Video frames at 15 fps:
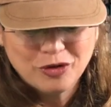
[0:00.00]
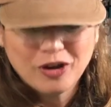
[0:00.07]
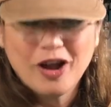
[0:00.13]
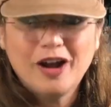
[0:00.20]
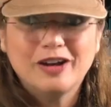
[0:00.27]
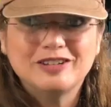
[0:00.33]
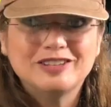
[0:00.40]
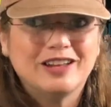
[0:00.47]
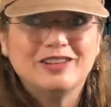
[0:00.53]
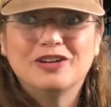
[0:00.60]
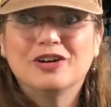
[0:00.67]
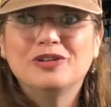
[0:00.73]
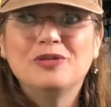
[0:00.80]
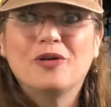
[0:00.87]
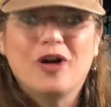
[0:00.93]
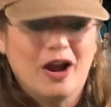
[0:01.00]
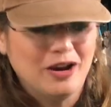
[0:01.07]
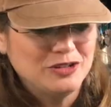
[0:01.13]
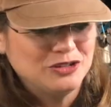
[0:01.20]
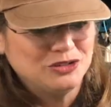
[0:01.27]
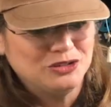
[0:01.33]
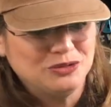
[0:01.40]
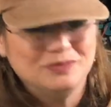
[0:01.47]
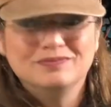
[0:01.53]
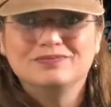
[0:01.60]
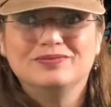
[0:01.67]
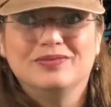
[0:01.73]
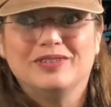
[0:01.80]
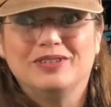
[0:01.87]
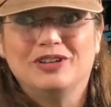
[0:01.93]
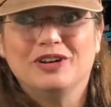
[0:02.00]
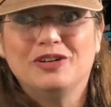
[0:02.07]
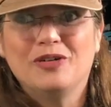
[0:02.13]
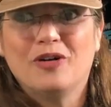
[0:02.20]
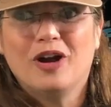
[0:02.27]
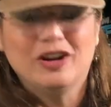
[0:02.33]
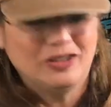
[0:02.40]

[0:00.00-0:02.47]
cards, and there are no cards. There are no cards